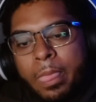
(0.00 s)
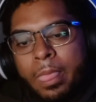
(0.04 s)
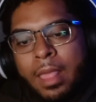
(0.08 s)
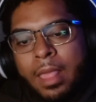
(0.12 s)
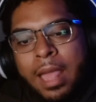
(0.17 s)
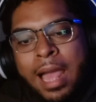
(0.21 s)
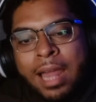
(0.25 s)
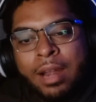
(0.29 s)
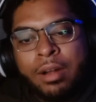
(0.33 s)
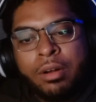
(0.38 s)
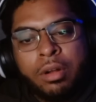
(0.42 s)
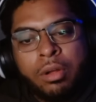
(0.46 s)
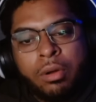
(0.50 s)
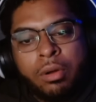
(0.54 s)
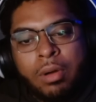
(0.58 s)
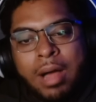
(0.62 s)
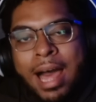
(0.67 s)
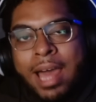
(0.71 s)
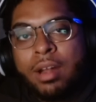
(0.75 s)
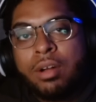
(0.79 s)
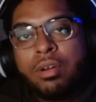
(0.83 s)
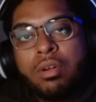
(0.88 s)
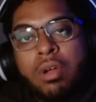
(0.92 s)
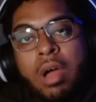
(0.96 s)
I don't know
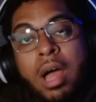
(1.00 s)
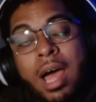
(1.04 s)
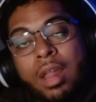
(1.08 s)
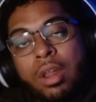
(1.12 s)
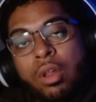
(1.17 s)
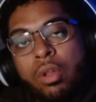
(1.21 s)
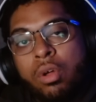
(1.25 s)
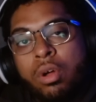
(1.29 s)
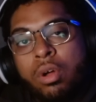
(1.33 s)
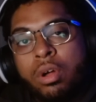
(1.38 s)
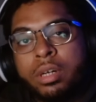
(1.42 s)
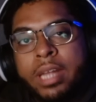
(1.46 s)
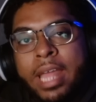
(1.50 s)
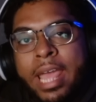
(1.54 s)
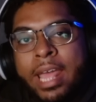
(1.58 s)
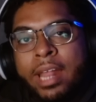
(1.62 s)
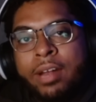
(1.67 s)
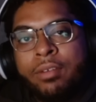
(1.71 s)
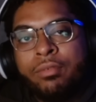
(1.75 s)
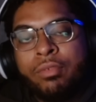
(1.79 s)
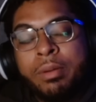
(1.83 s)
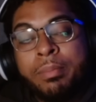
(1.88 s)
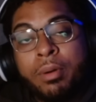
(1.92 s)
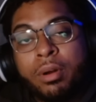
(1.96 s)
how long
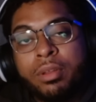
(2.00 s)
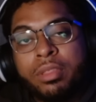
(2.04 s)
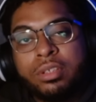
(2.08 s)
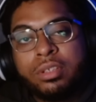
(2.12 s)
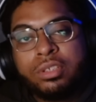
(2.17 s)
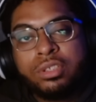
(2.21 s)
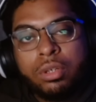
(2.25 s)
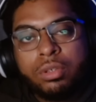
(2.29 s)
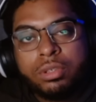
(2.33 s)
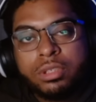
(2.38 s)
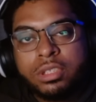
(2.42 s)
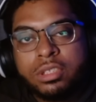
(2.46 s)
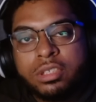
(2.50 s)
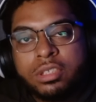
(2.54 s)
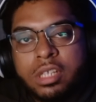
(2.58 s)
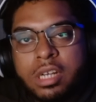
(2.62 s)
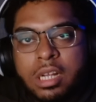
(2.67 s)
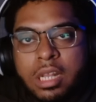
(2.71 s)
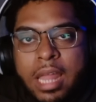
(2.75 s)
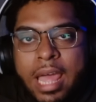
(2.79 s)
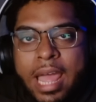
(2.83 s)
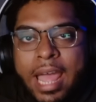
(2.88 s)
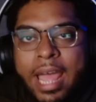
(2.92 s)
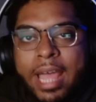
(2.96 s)
that Rebirth of Souls is going to
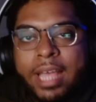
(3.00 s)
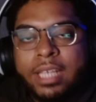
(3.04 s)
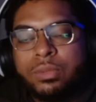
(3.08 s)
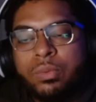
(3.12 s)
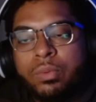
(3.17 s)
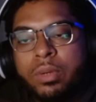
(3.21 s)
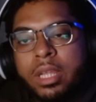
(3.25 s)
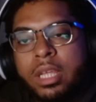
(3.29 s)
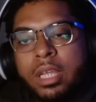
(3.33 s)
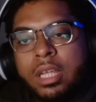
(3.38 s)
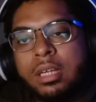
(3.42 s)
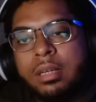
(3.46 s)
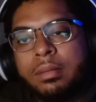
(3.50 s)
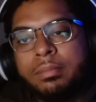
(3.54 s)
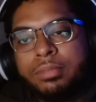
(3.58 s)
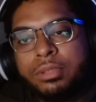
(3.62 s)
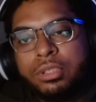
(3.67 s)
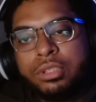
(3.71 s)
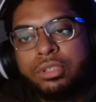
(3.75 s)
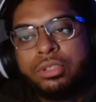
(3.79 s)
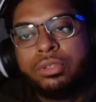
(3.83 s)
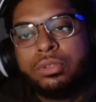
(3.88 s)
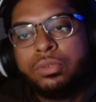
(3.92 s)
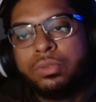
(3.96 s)
last when it comes
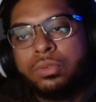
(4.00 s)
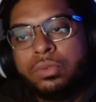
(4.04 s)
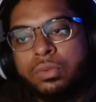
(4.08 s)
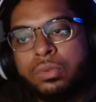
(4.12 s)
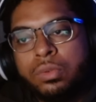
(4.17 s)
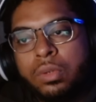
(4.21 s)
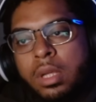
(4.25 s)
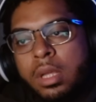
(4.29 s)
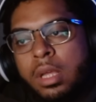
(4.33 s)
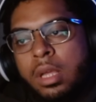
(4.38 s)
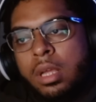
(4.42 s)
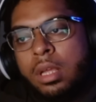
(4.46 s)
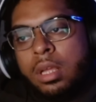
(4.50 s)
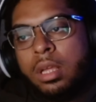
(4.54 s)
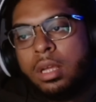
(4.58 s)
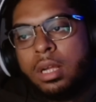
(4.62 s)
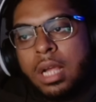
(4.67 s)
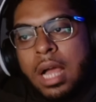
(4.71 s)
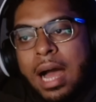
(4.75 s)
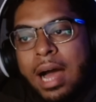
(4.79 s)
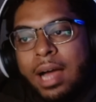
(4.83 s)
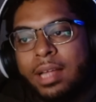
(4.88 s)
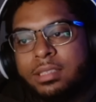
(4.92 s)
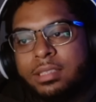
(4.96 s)
to
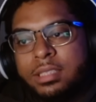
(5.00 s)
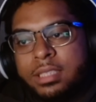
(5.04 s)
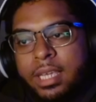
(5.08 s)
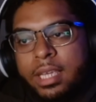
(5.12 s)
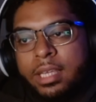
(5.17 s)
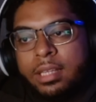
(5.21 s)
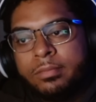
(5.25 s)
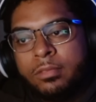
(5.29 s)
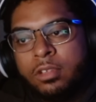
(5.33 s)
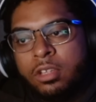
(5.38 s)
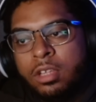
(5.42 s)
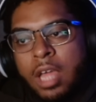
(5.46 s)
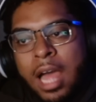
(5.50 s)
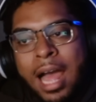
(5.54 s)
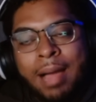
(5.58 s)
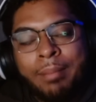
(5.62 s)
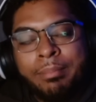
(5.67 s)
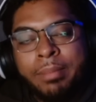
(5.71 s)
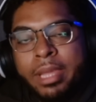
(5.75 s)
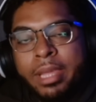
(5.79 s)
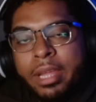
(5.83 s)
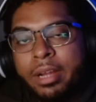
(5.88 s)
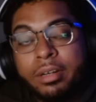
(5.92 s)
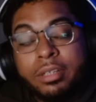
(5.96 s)
content. I'm
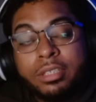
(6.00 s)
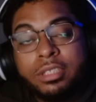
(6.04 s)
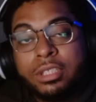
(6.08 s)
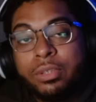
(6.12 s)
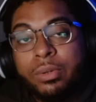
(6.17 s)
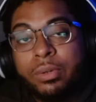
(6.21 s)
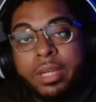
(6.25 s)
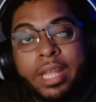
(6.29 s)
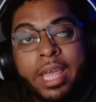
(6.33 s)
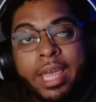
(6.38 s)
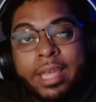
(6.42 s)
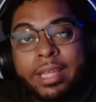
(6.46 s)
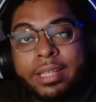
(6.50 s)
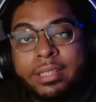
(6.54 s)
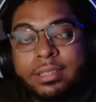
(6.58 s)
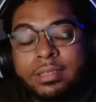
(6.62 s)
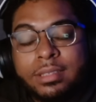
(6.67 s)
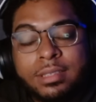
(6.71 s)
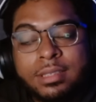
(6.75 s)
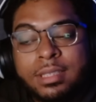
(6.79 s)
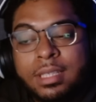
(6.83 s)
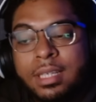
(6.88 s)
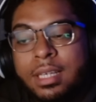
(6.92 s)
here until it ends.